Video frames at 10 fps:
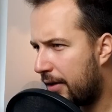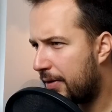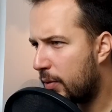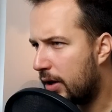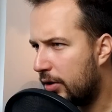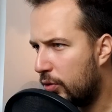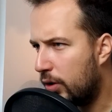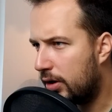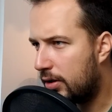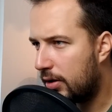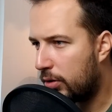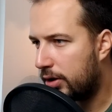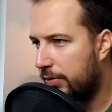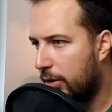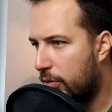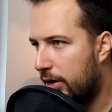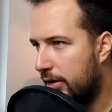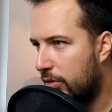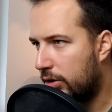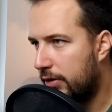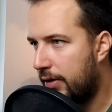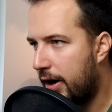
I think we can do it octave lower and then octave